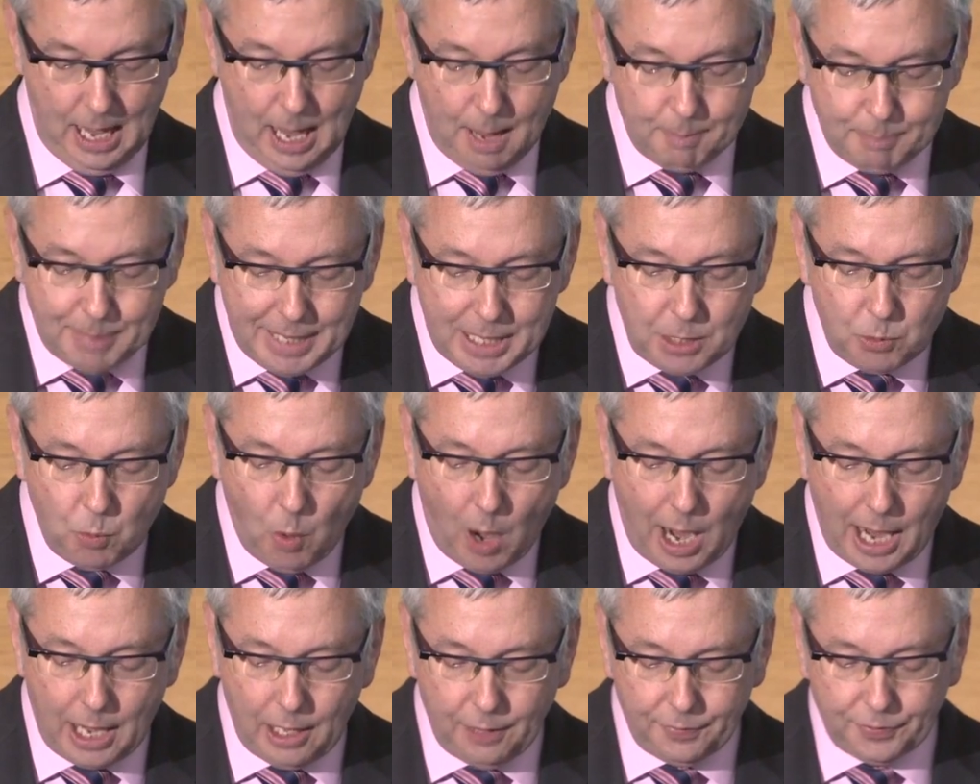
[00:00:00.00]

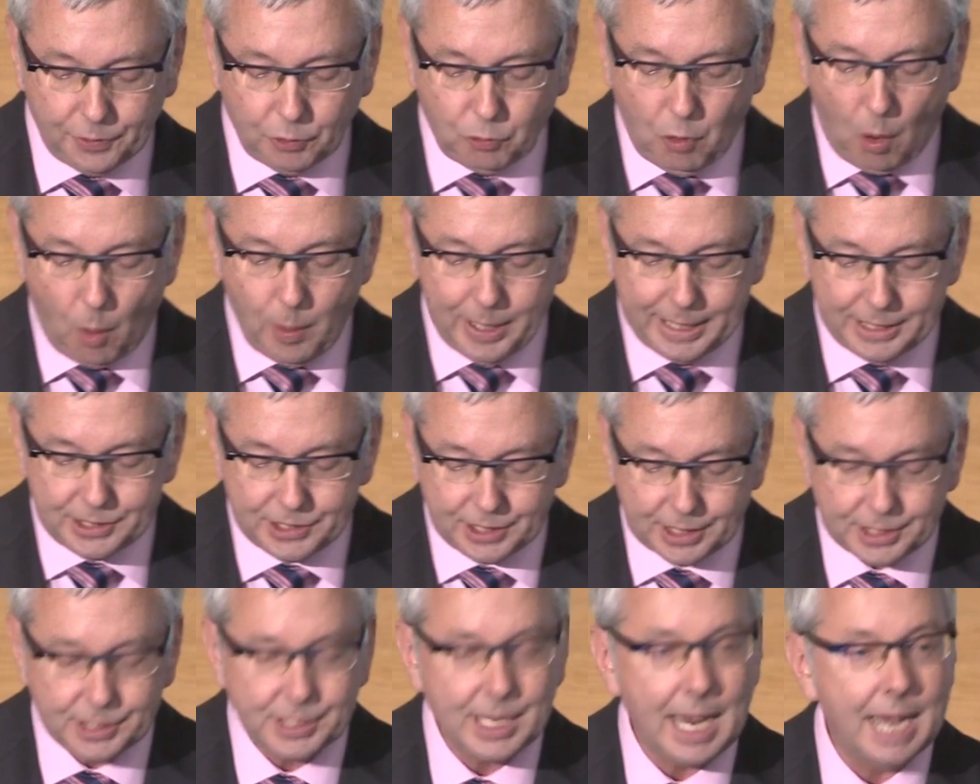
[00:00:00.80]
Meanwhile, the growing
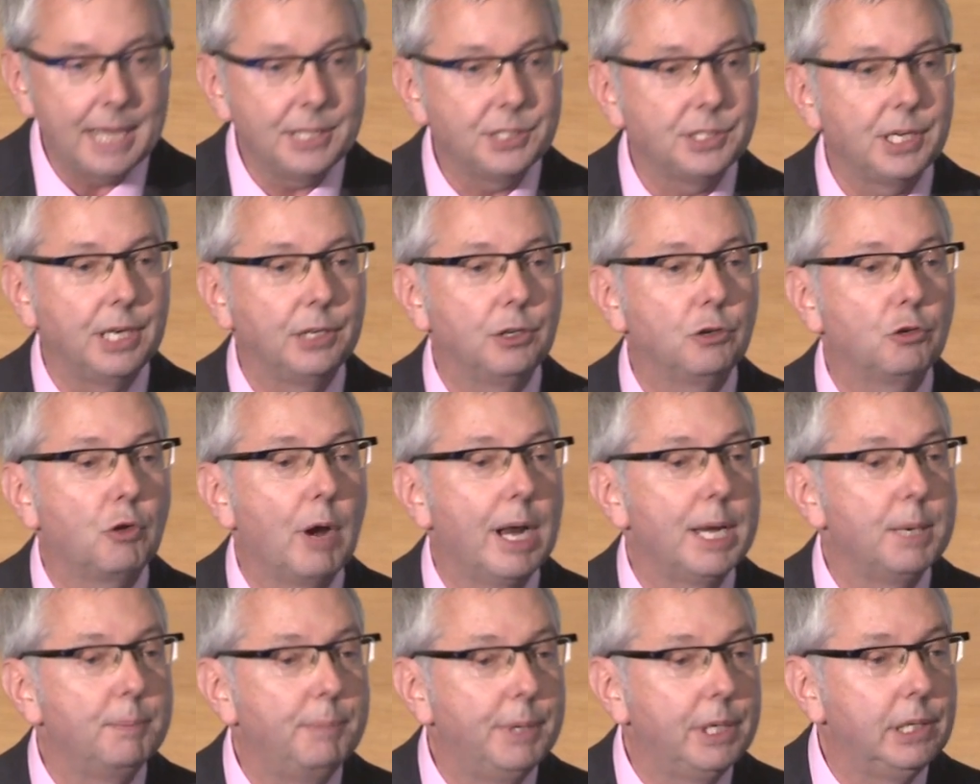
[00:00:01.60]
success and
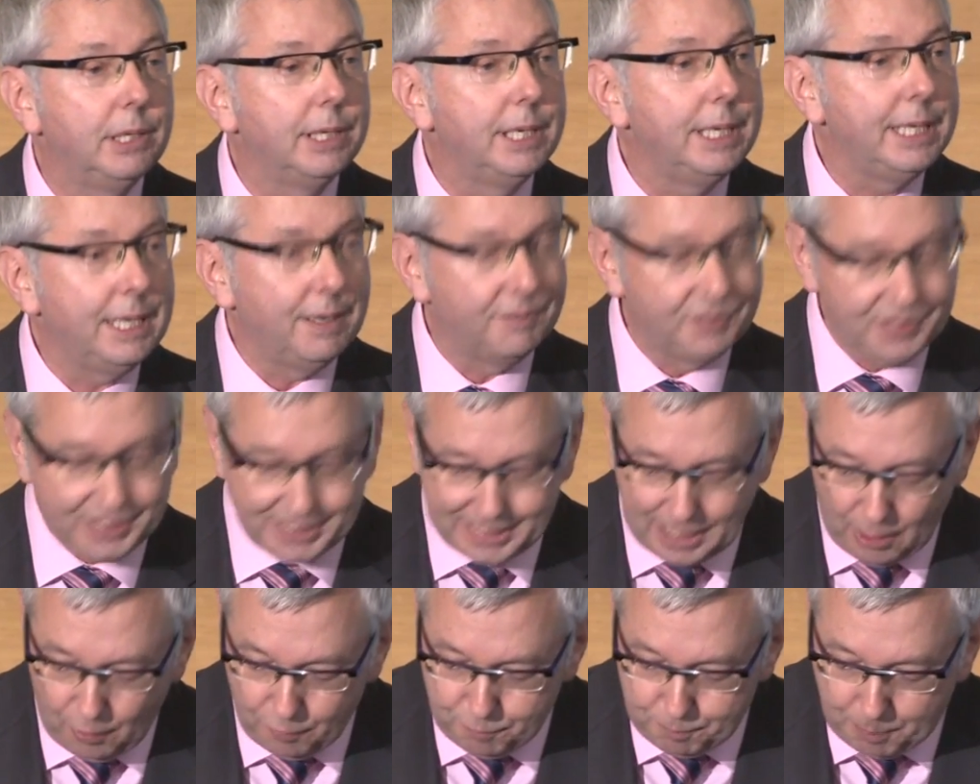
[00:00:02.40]
credibility of
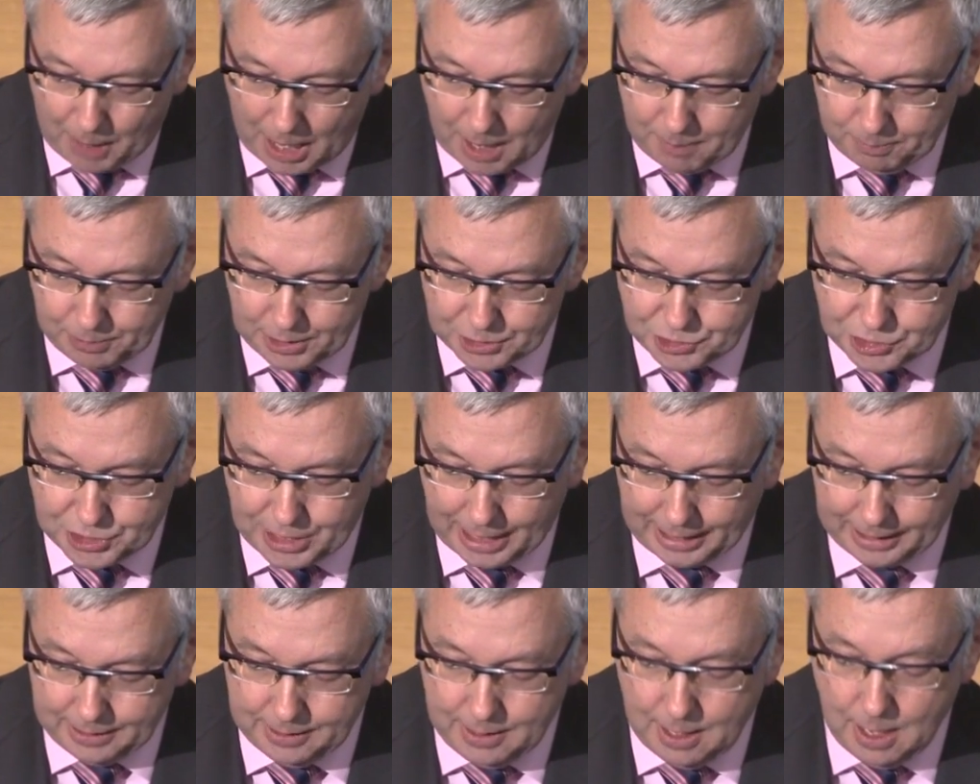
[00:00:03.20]

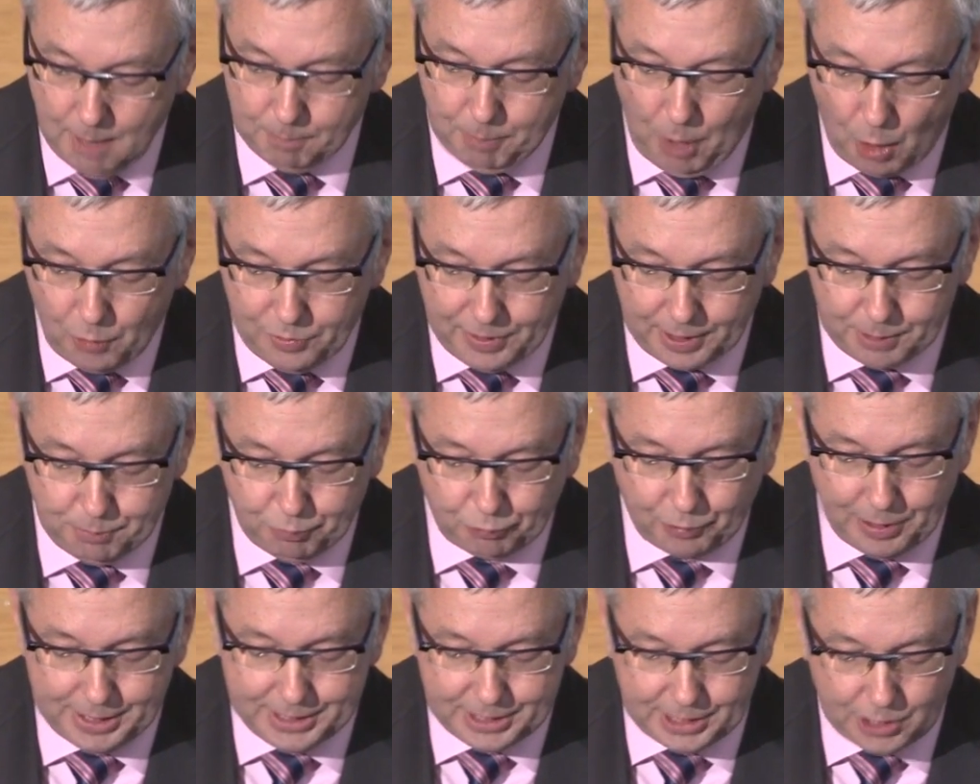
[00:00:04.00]
self-publishing, both in
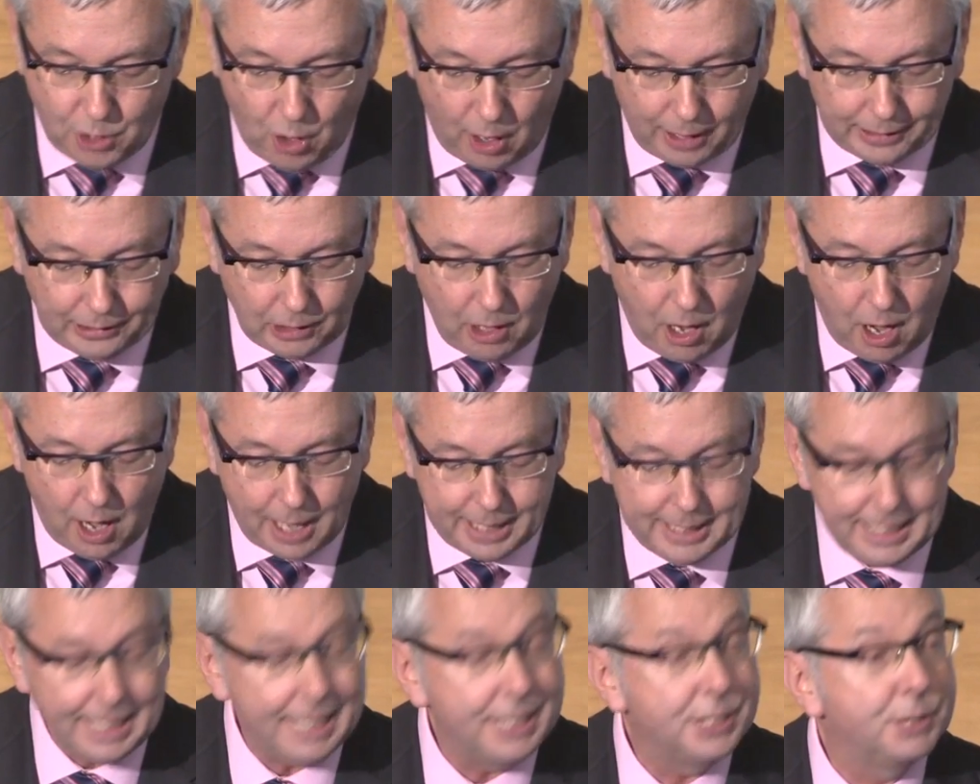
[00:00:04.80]
print and
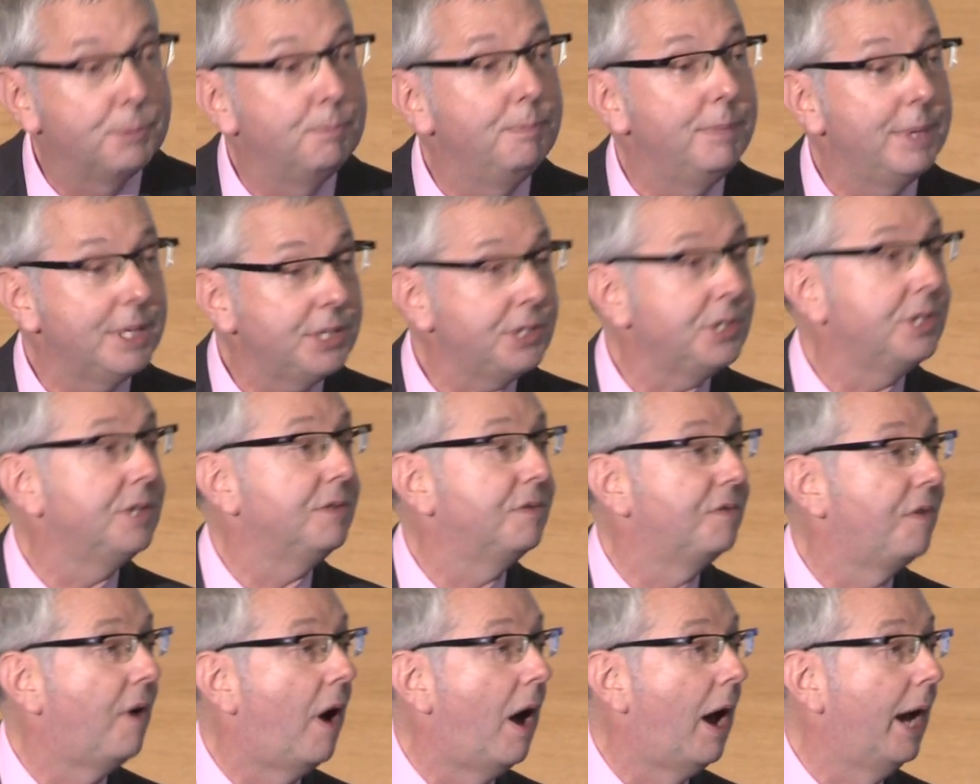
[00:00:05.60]
online, is
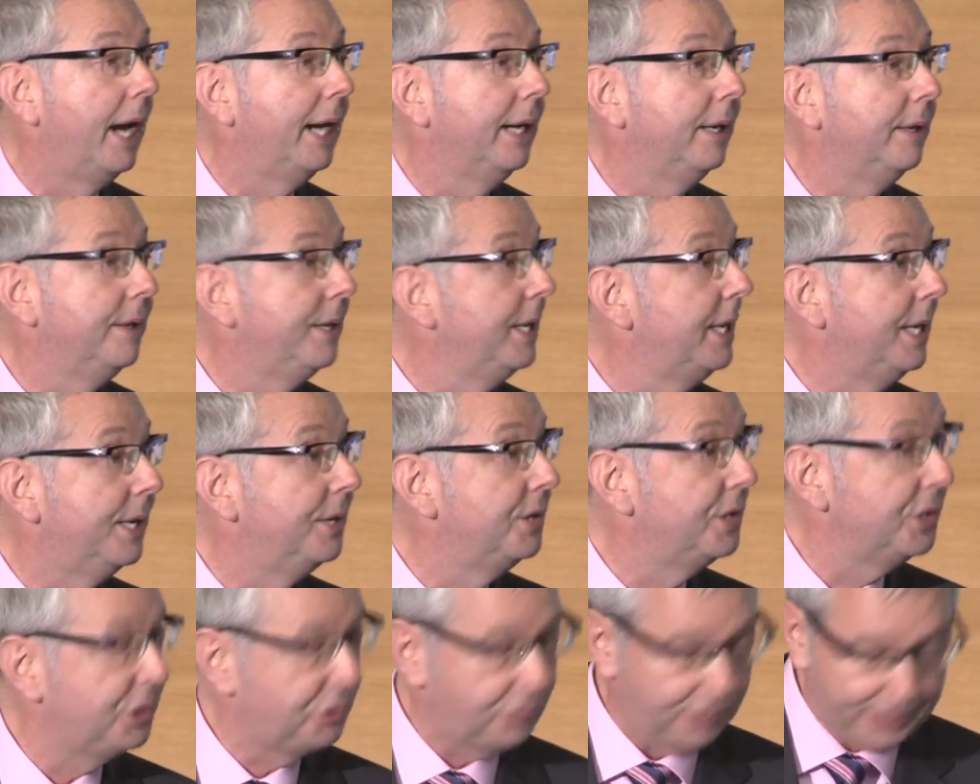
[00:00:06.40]
mystifying the
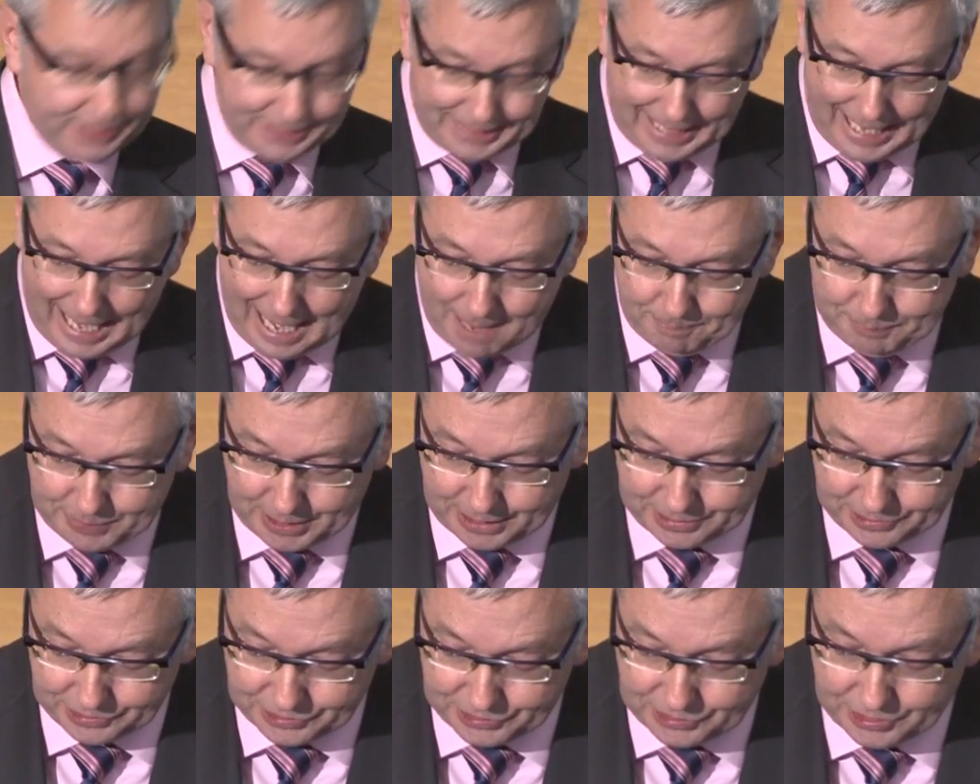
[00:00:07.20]
industry's
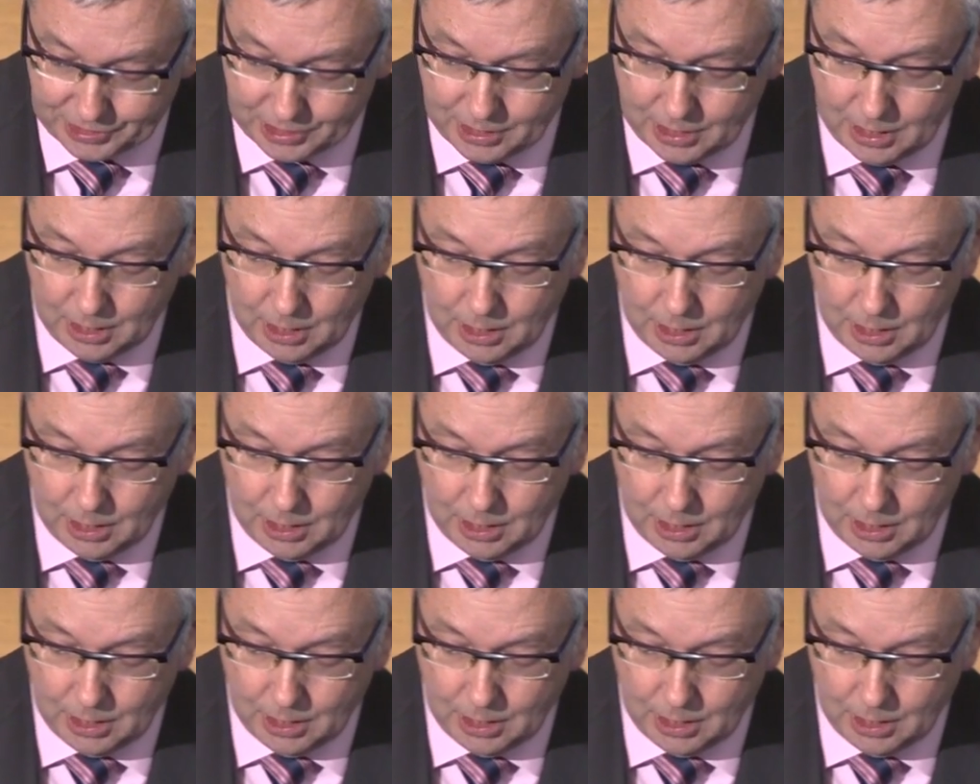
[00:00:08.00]
captains.